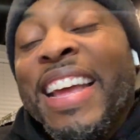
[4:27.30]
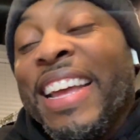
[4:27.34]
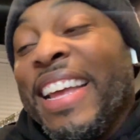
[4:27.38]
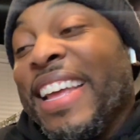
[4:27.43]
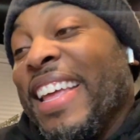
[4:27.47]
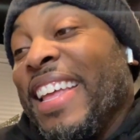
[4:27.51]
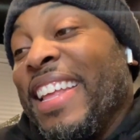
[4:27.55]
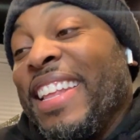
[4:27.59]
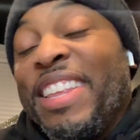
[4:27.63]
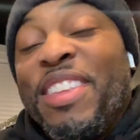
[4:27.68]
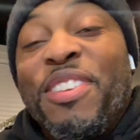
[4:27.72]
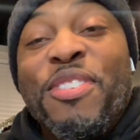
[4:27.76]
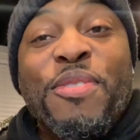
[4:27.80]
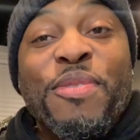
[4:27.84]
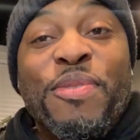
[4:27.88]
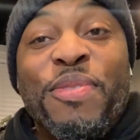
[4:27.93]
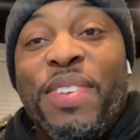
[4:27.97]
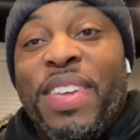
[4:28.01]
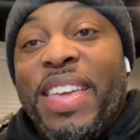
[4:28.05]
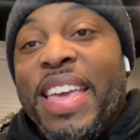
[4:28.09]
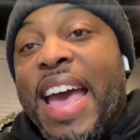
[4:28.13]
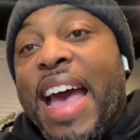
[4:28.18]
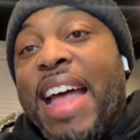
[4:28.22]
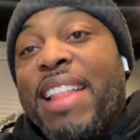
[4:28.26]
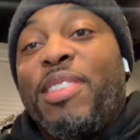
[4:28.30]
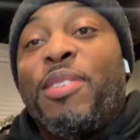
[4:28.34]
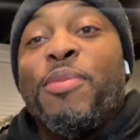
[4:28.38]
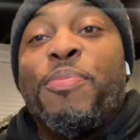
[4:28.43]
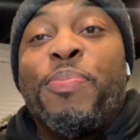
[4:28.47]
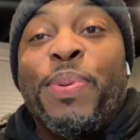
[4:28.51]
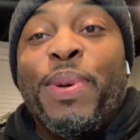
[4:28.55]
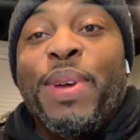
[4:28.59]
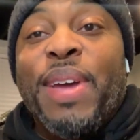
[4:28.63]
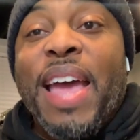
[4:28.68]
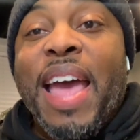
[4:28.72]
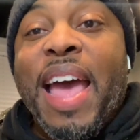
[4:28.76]
you've got to
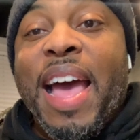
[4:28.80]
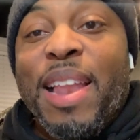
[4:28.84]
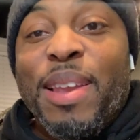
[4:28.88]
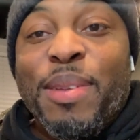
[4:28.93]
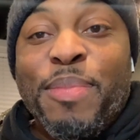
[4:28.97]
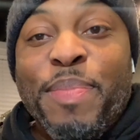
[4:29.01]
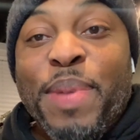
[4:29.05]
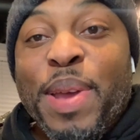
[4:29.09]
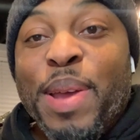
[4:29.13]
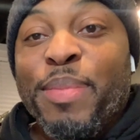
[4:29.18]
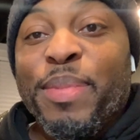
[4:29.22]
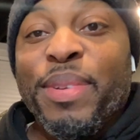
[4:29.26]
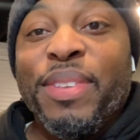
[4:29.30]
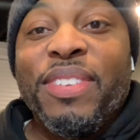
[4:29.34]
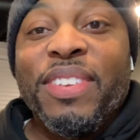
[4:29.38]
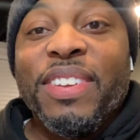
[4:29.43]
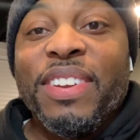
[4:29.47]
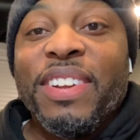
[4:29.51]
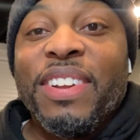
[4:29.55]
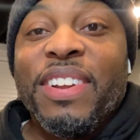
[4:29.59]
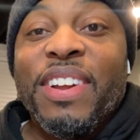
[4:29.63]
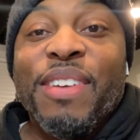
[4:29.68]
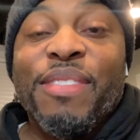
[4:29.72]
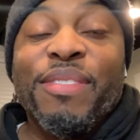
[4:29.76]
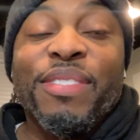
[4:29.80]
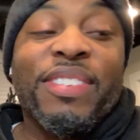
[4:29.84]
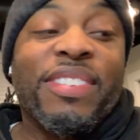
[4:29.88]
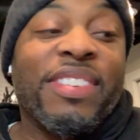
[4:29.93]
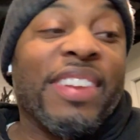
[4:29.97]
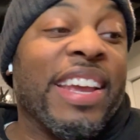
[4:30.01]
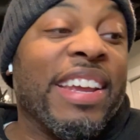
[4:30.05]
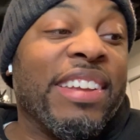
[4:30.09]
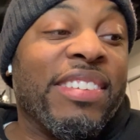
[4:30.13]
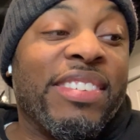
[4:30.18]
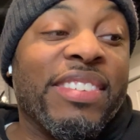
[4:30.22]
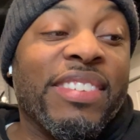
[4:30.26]
put Alabama into the
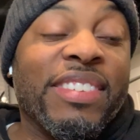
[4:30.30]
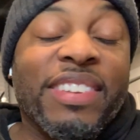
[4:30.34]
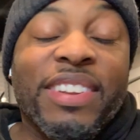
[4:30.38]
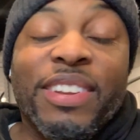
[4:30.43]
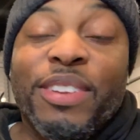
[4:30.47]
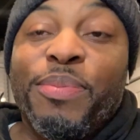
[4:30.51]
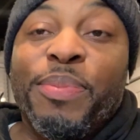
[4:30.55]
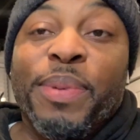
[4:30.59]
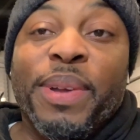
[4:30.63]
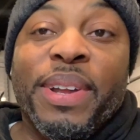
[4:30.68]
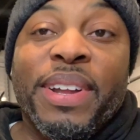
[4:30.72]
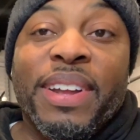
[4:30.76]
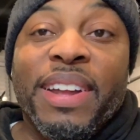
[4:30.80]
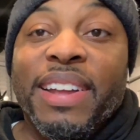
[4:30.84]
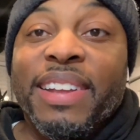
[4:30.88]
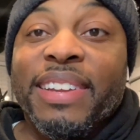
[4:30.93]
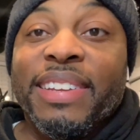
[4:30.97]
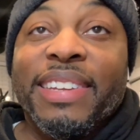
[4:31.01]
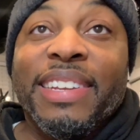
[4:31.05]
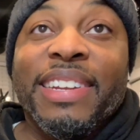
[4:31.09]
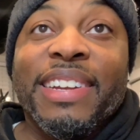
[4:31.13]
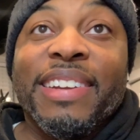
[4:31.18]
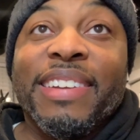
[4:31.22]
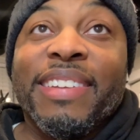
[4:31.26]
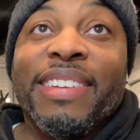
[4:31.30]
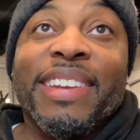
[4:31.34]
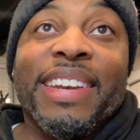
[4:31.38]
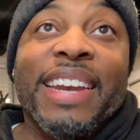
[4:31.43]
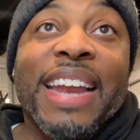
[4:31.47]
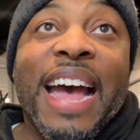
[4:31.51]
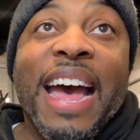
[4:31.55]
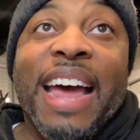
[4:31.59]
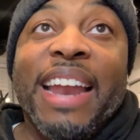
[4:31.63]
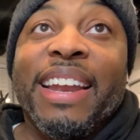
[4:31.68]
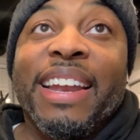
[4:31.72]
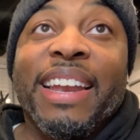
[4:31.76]
conversation just because there's
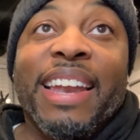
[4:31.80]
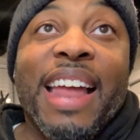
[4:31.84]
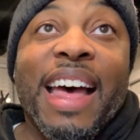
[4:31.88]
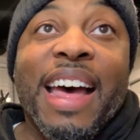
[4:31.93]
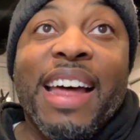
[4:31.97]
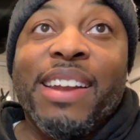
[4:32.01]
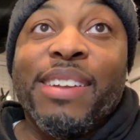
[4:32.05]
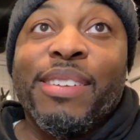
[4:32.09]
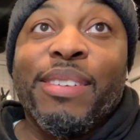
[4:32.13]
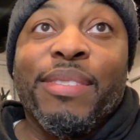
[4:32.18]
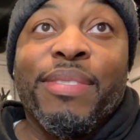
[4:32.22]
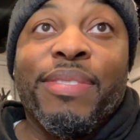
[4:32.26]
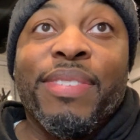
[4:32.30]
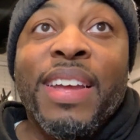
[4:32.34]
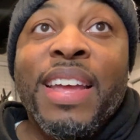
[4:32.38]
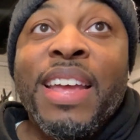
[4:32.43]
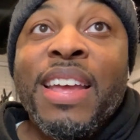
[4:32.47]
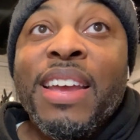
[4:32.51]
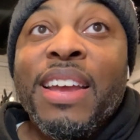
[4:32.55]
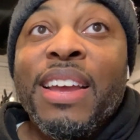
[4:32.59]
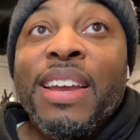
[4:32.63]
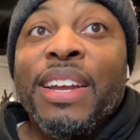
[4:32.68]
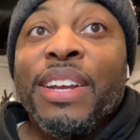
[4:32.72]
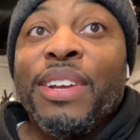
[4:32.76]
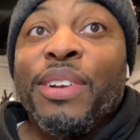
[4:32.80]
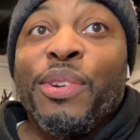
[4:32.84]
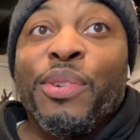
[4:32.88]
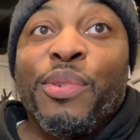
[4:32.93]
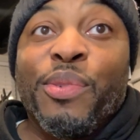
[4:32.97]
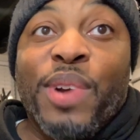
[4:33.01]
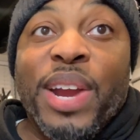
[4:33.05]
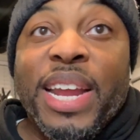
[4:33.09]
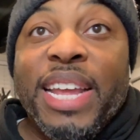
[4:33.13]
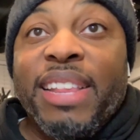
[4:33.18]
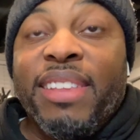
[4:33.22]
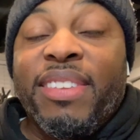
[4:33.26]
not a lot of
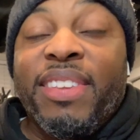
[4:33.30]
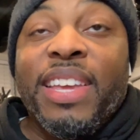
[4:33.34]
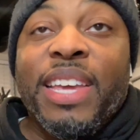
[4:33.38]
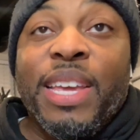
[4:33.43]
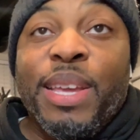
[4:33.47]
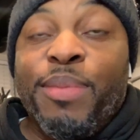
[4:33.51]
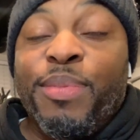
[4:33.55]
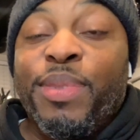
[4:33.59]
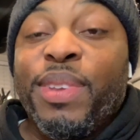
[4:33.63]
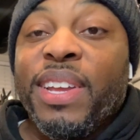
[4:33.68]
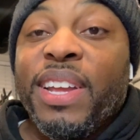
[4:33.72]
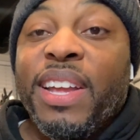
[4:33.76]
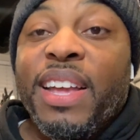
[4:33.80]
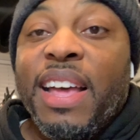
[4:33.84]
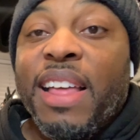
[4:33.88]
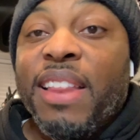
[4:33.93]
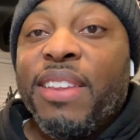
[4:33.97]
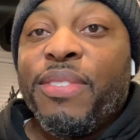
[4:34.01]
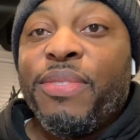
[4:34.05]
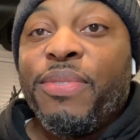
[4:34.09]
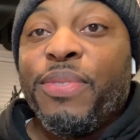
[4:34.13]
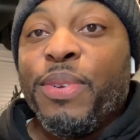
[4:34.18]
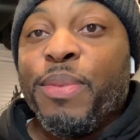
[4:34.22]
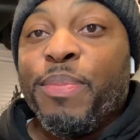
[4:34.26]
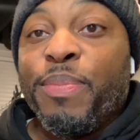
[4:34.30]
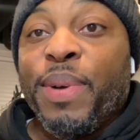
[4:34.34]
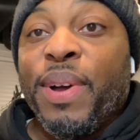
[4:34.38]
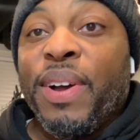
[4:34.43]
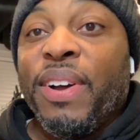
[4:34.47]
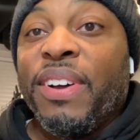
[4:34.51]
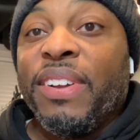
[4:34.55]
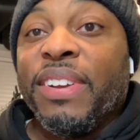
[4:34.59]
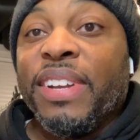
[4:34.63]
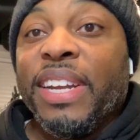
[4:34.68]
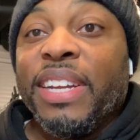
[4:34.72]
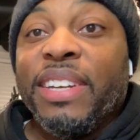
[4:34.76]
great teams in college
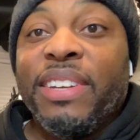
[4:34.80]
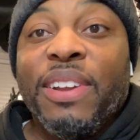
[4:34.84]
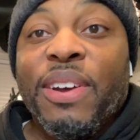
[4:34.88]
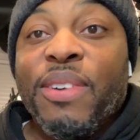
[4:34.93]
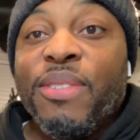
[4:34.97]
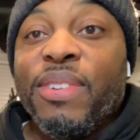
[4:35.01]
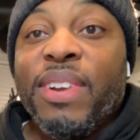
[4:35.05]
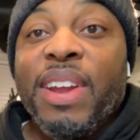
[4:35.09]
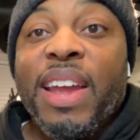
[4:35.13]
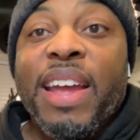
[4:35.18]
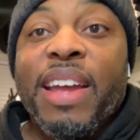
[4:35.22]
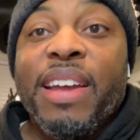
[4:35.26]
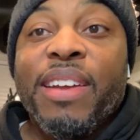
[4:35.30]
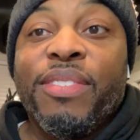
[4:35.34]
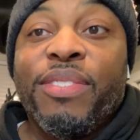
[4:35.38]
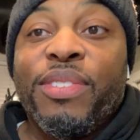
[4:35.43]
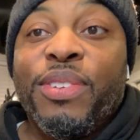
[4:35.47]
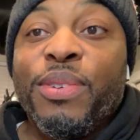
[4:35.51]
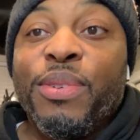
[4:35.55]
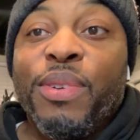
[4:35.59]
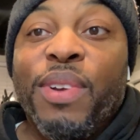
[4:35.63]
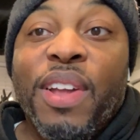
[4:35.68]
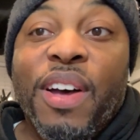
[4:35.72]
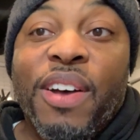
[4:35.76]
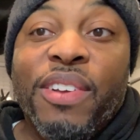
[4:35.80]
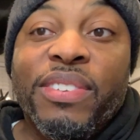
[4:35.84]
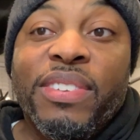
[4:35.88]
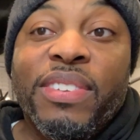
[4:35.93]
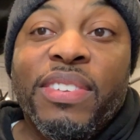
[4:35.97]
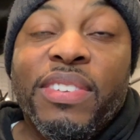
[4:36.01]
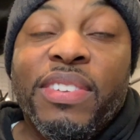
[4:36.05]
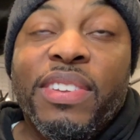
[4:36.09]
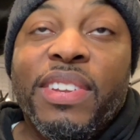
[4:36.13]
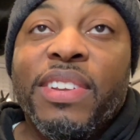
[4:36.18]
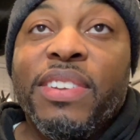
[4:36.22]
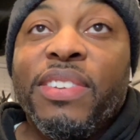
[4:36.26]
football that don't have two
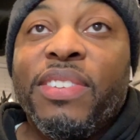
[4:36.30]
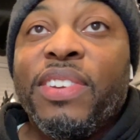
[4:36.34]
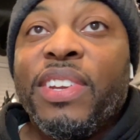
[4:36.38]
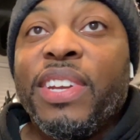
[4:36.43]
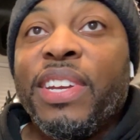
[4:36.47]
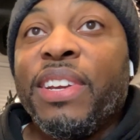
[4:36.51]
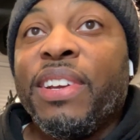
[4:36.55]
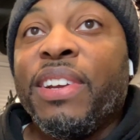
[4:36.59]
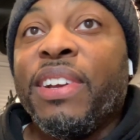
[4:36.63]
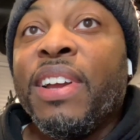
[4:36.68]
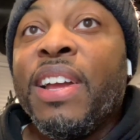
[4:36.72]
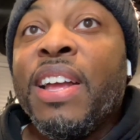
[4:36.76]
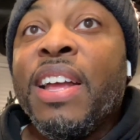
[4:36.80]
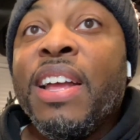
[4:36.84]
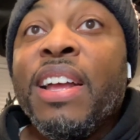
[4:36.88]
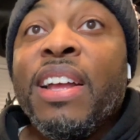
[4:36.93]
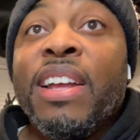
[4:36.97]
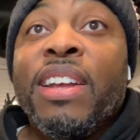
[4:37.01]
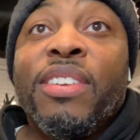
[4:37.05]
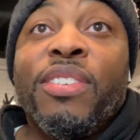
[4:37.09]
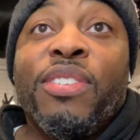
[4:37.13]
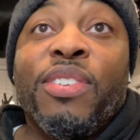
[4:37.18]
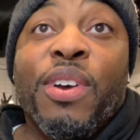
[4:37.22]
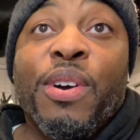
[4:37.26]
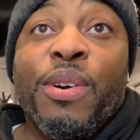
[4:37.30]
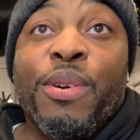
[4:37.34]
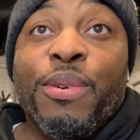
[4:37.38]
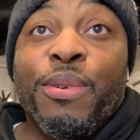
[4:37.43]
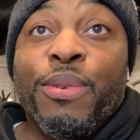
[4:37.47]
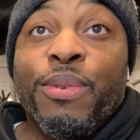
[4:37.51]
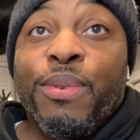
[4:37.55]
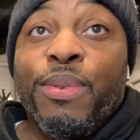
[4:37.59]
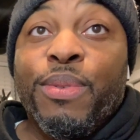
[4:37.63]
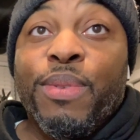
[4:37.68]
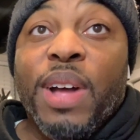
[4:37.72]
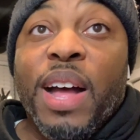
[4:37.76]
losses this year.
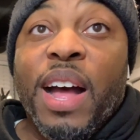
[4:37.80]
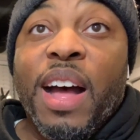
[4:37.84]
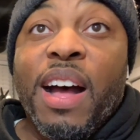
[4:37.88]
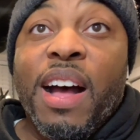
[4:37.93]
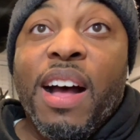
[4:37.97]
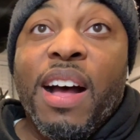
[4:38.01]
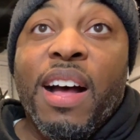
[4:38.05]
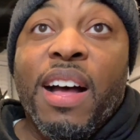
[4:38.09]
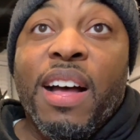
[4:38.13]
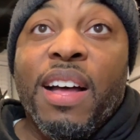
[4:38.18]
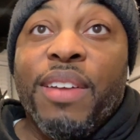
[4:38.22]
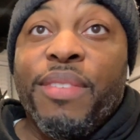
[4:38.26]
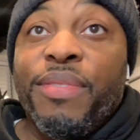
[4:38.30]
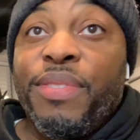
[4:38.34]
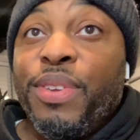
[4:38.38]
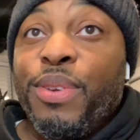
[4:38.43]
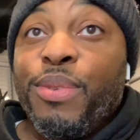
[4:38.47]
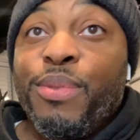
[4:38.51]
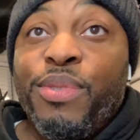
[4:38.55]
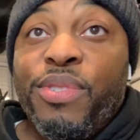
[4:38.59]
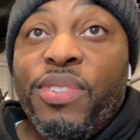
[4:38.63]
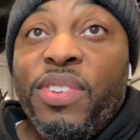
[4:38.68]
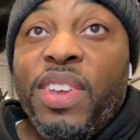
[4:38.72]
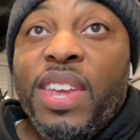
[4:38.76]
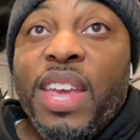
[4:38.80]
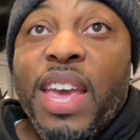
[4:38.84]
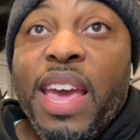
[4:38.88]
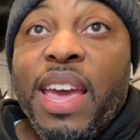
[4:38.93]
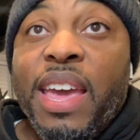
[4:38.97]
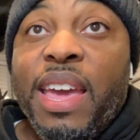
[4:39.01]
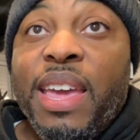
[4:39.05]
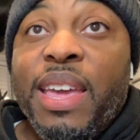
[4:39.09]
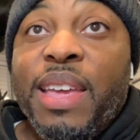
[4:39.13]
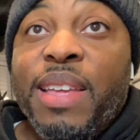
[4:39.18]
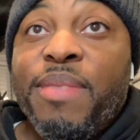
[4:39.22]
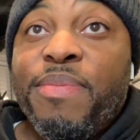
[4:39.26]
So if
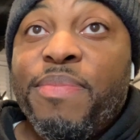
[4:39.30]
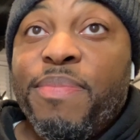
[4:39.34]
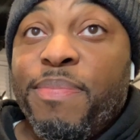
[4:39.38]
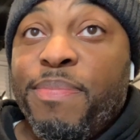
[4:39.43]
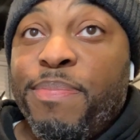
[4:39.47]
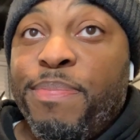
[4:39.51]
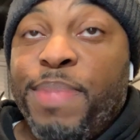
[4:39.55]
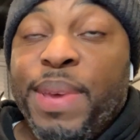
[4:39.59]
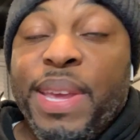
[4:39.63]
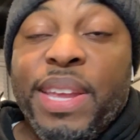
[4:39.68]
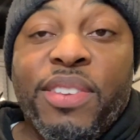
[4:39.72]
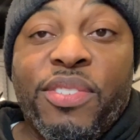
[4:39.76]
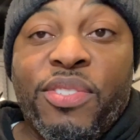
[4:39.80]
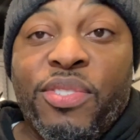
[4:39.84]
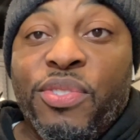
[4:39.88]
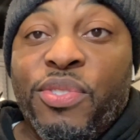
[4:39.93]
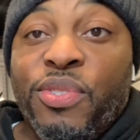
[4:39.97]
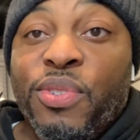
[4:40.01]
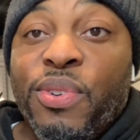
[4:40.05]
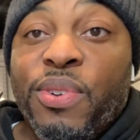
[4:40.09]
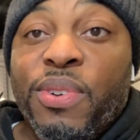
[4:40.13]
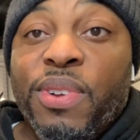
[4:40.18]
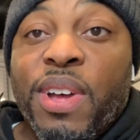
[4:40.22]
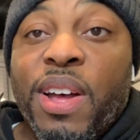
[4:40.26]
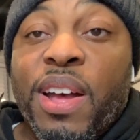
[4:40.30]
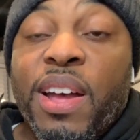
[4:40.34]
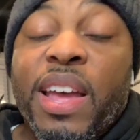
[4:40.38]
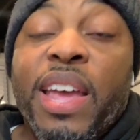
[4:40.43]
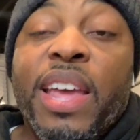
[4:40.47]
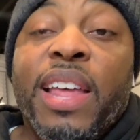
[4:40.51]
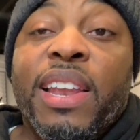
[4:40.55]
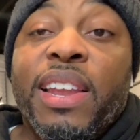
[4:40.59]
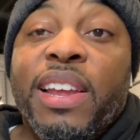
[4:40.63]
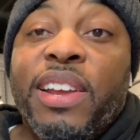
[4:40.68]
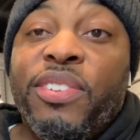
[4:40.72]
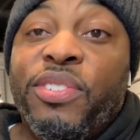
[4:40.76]
UGA beats
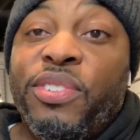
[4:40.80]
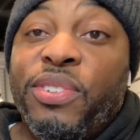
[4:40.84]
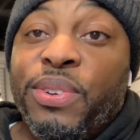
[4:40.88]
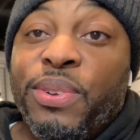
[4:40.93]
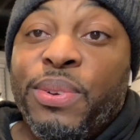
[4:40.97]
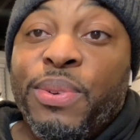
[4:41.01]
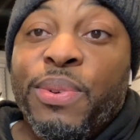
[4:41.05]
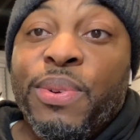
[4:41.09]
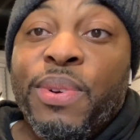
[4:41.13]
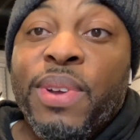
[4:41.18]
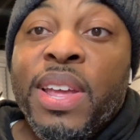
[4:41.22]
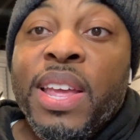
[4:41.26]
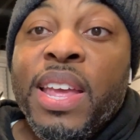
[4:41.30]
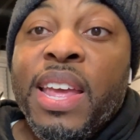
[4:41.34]
LSU